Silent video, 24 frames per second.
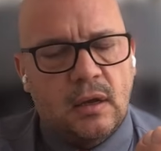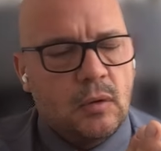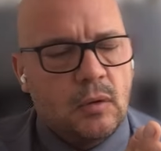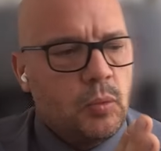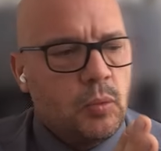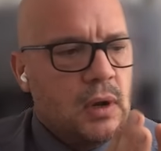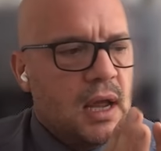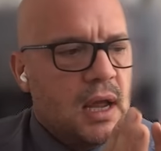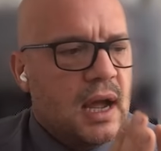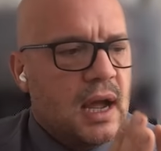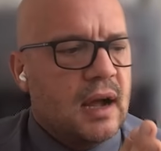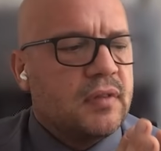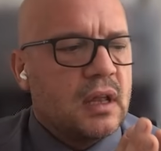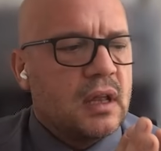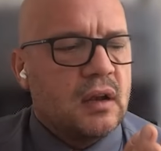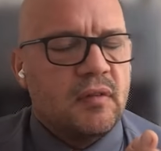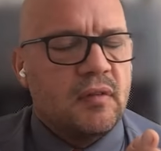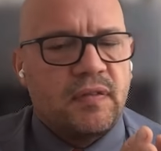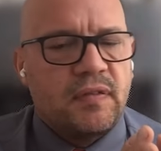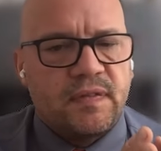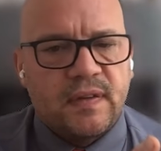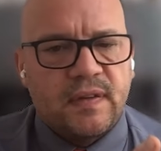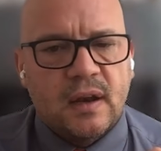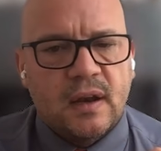we have then a
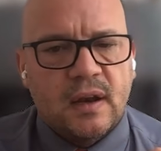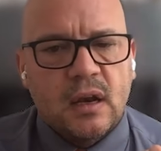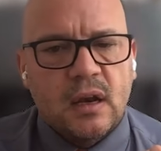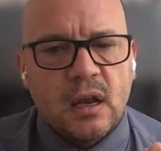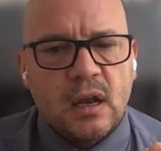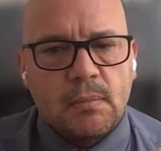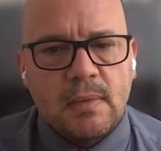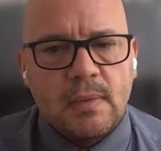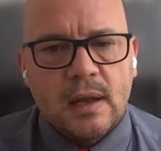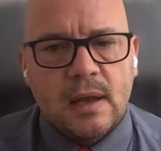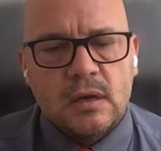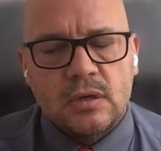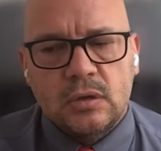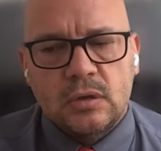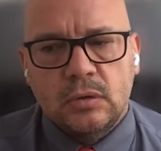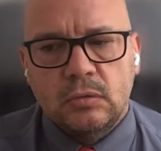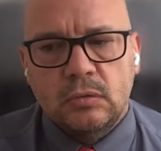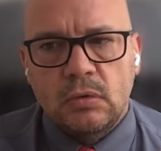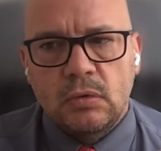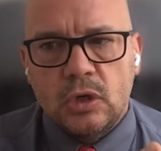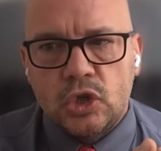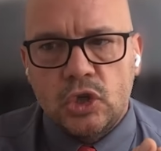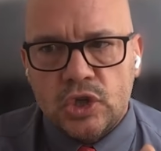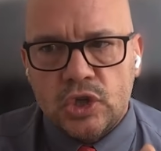fundamental
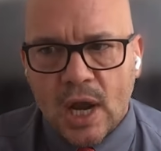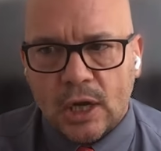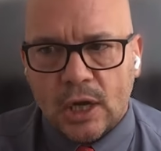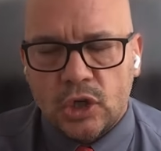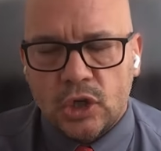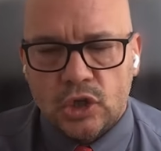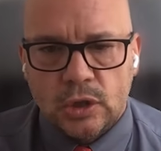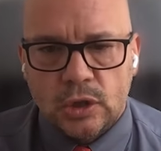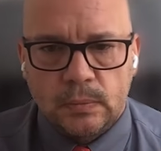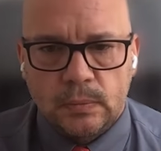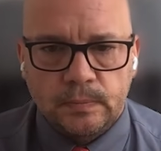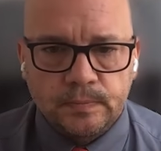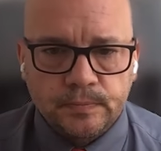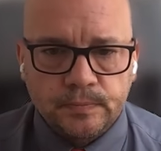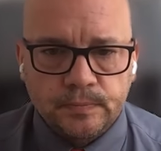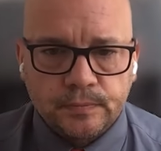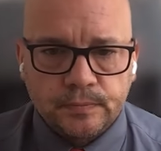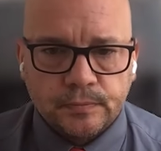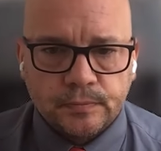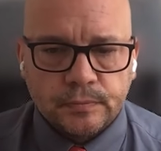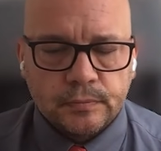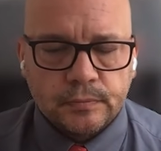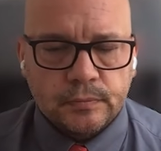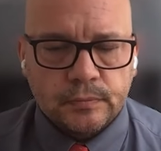rejection
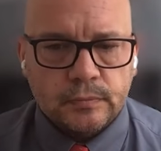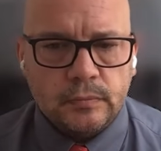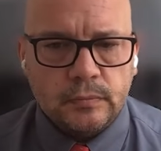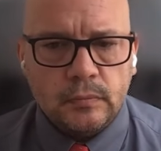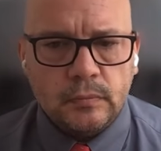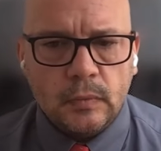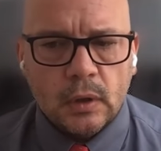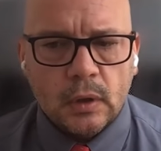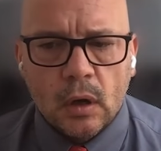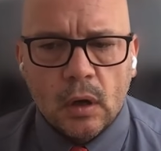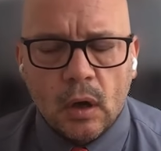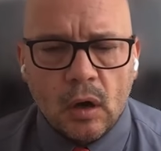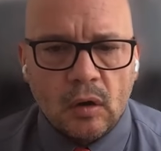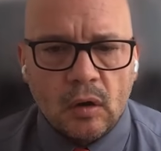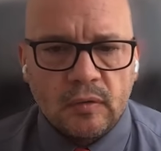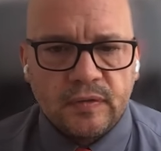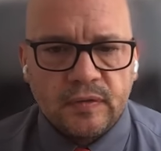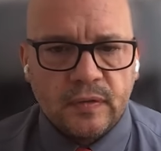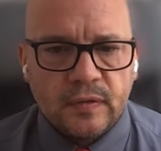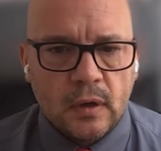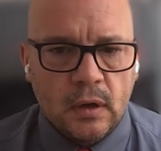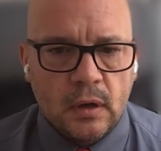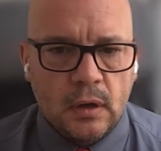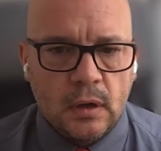of
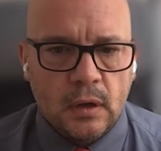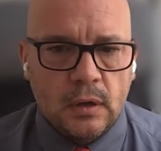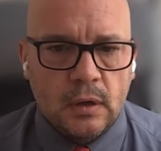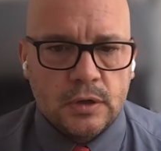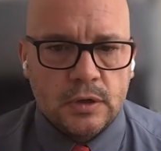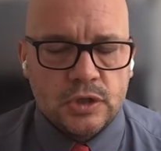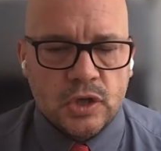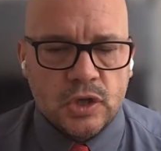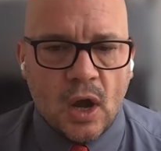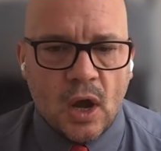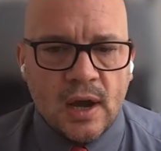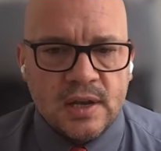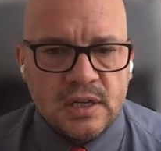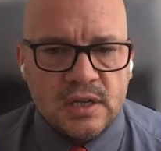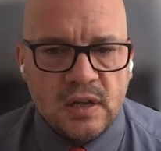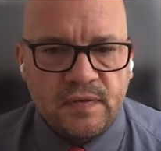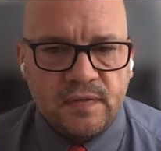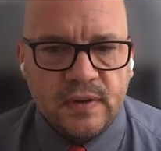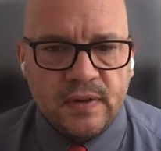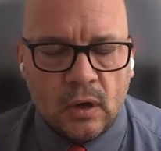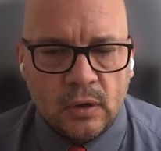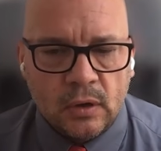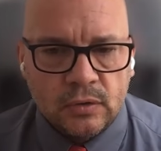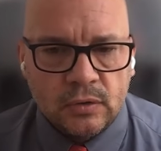uh, scientific
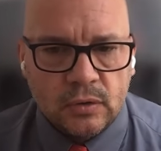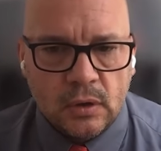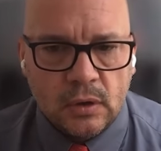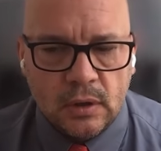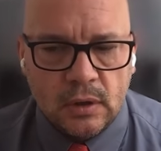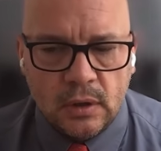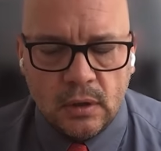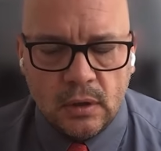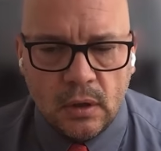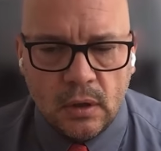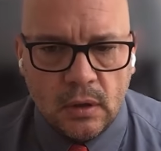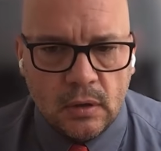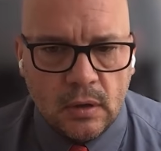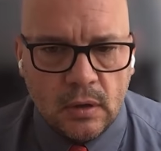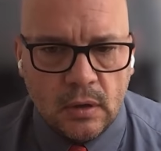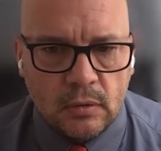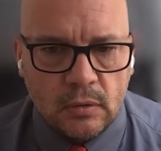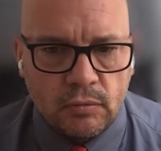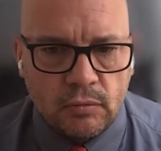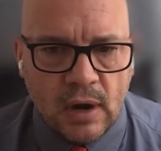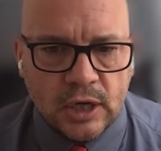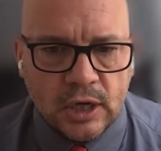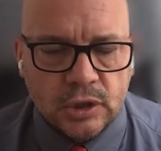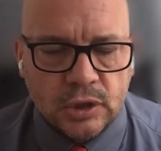on, uh, uh,
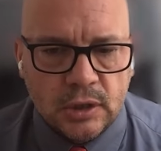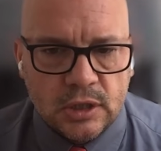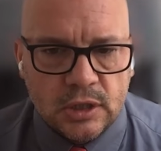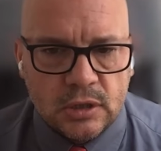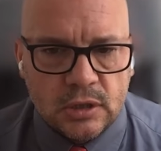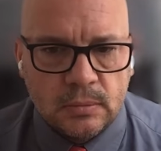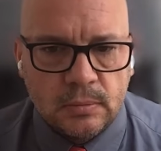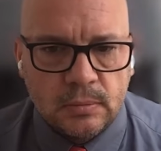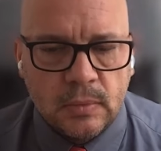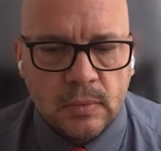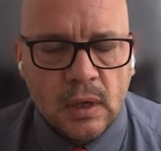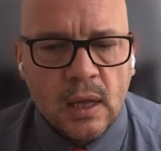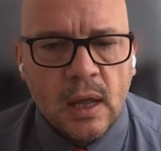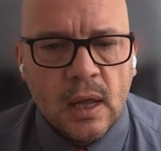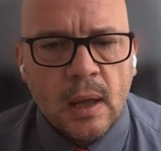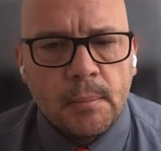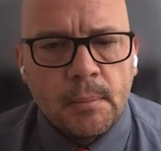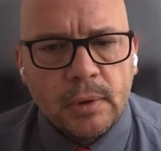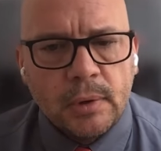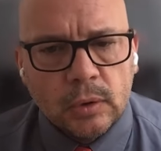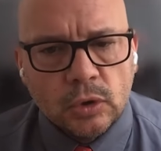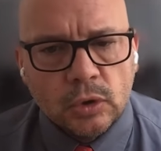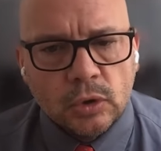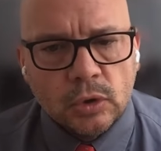rationalism, but
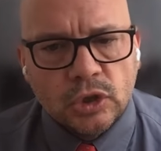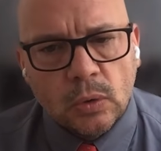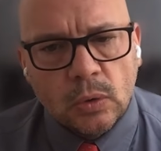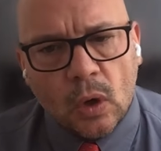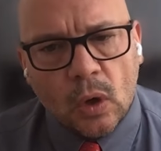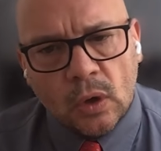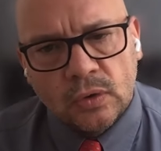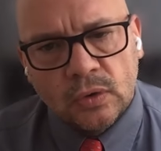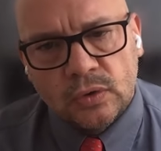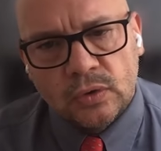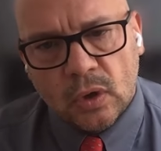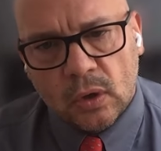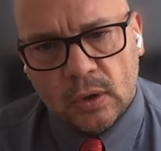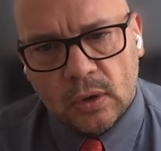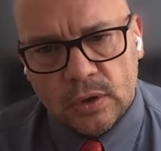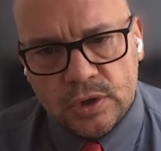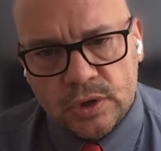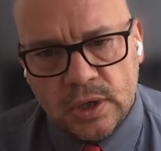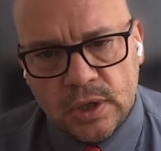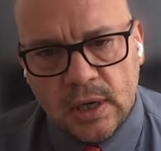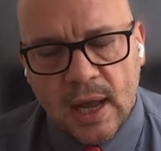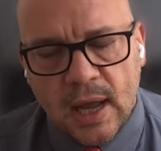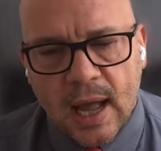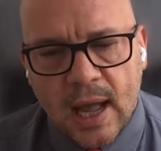also ontology,
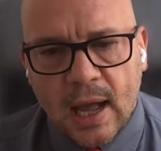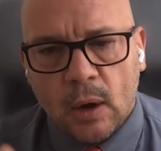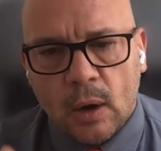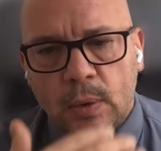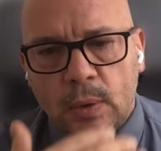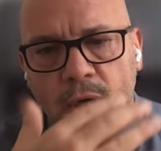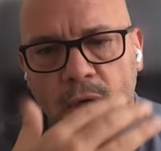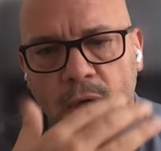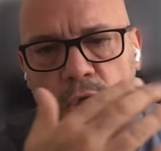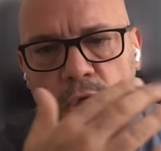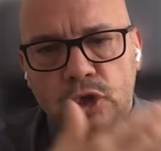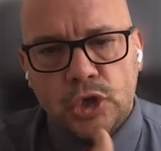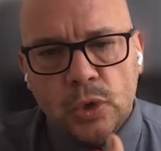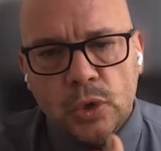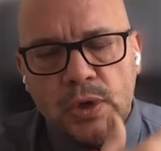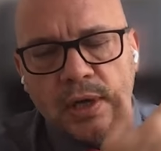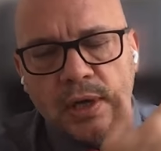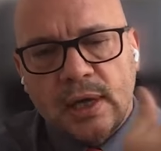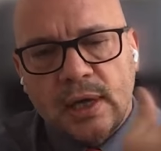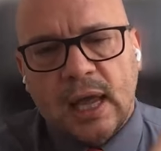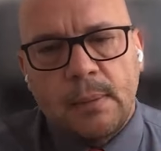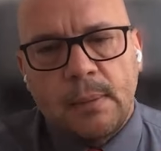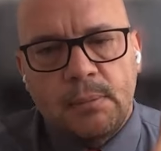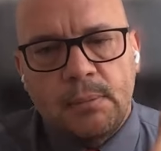how we
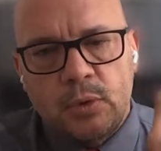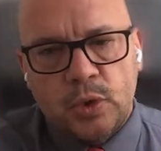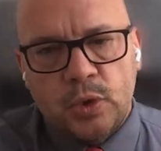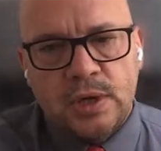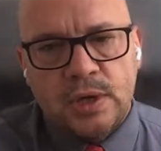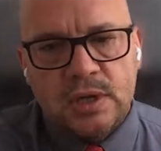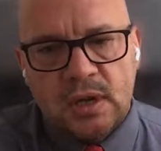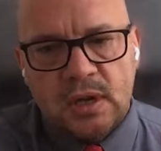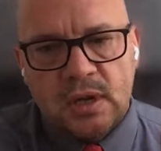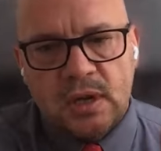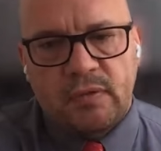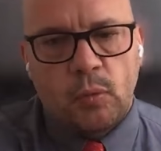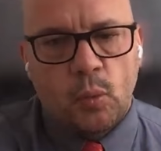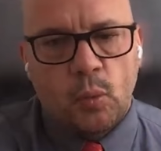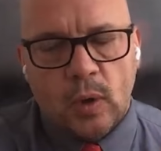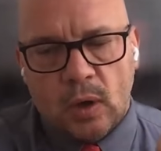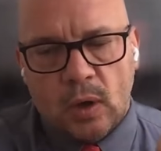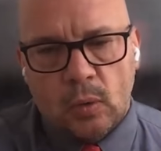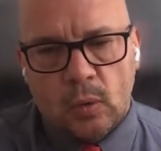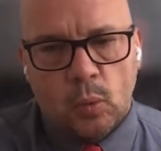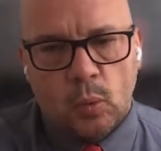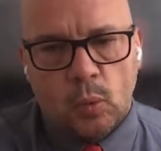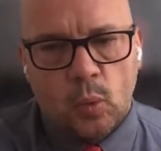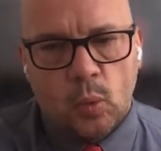adjudicate between different world
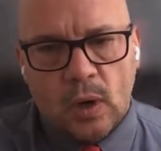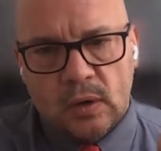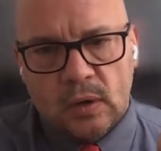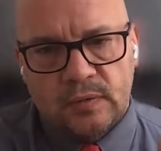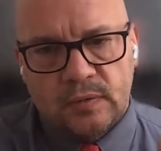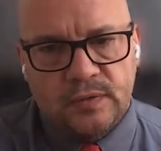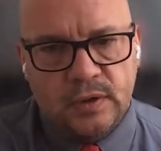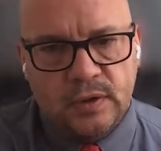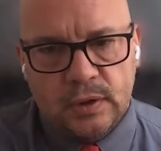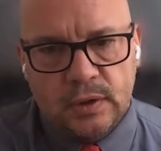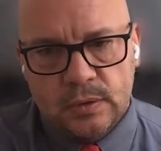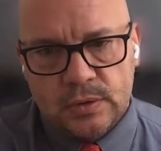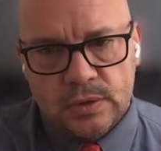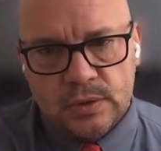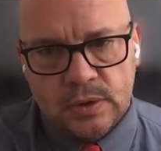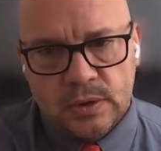worldviews.